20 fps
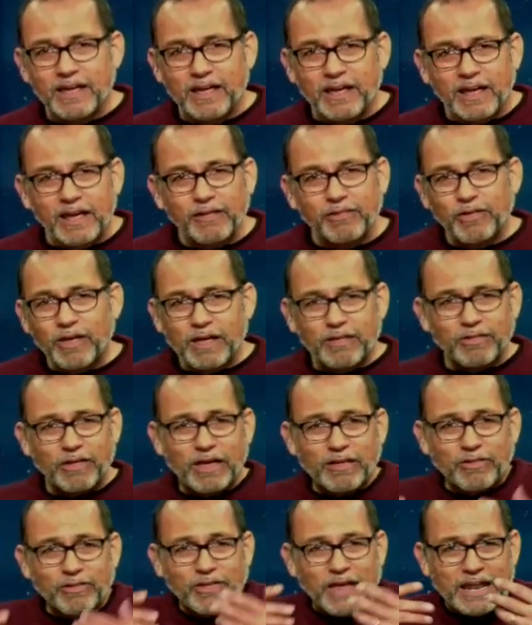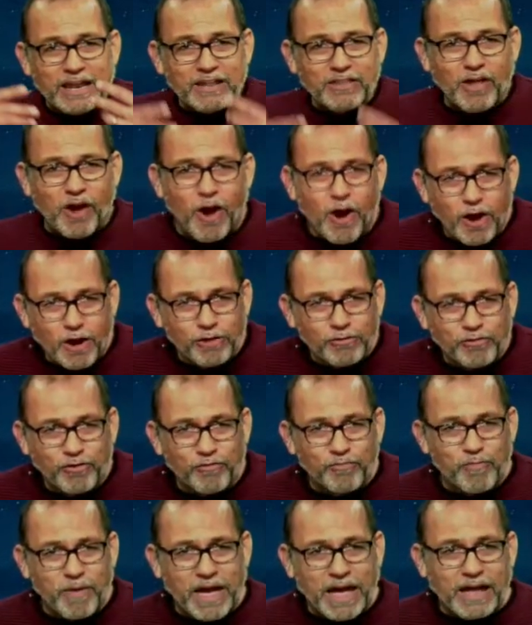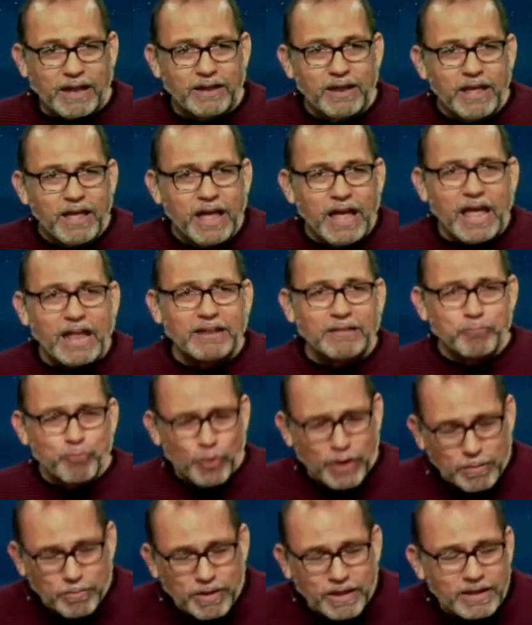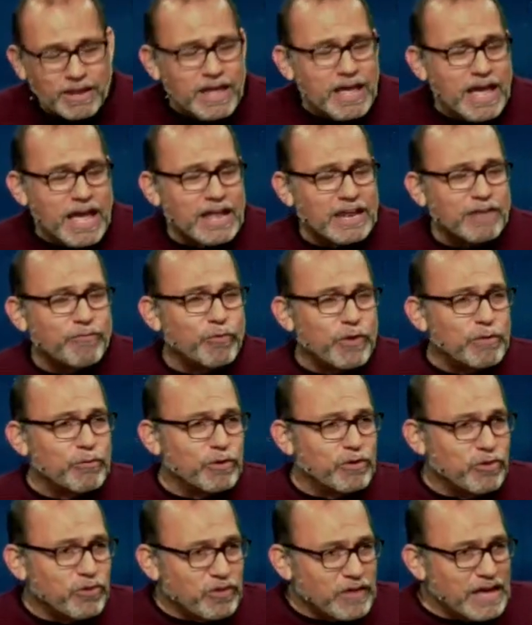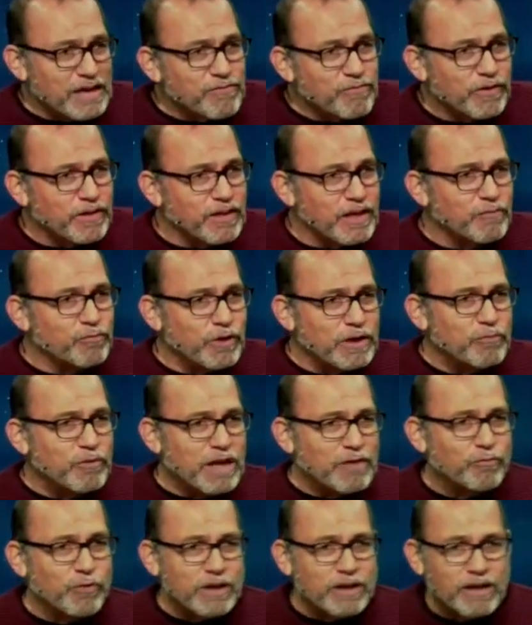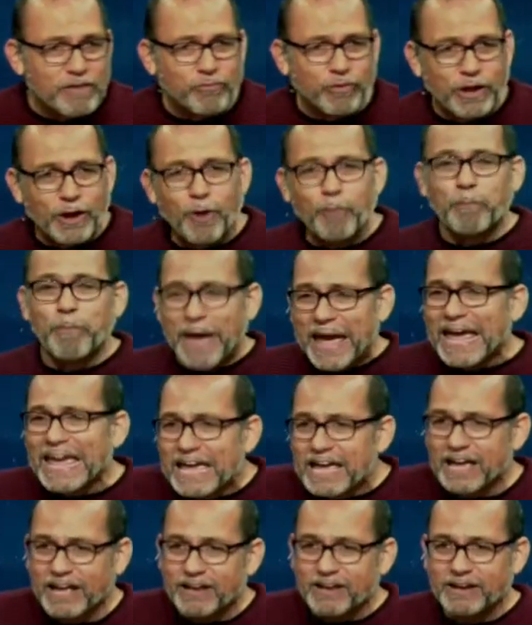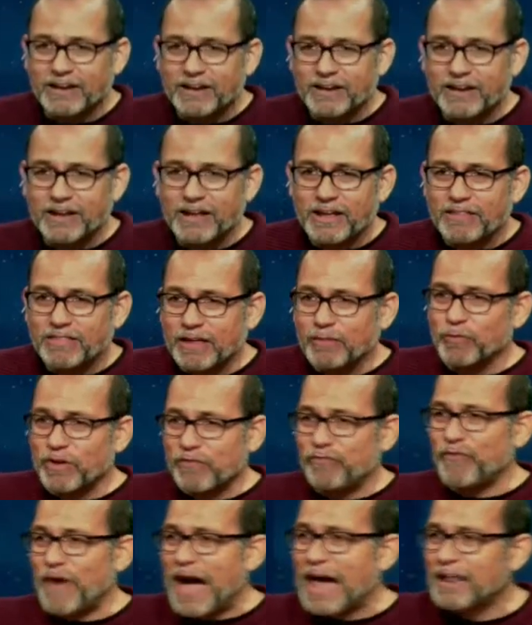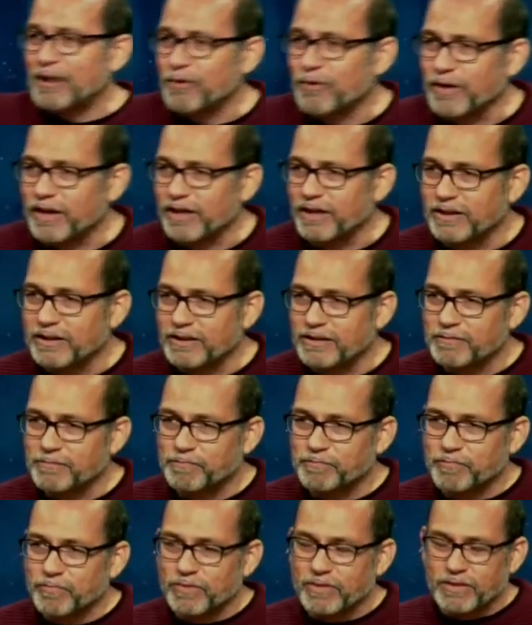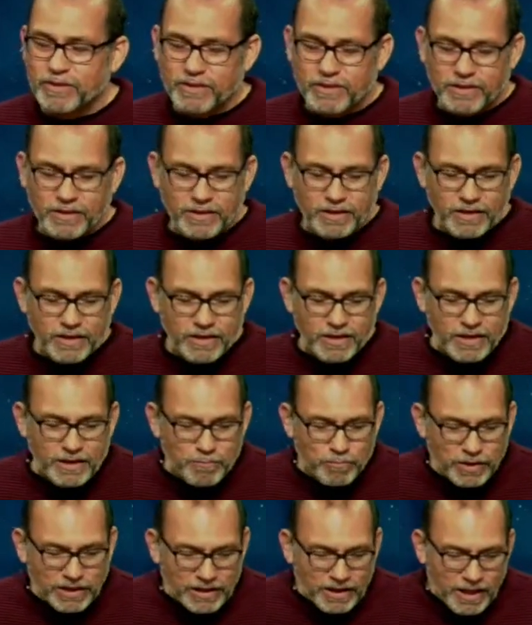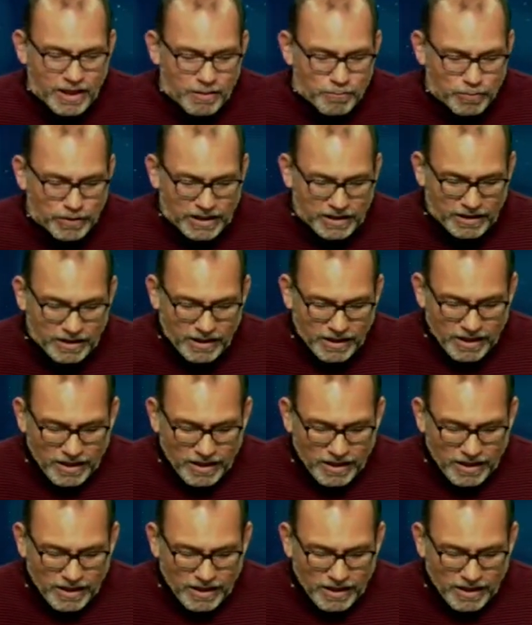is, is, is set in the hearts of men and women. And if we receive it, if we, if we, if we obey it, then we follow it. But, but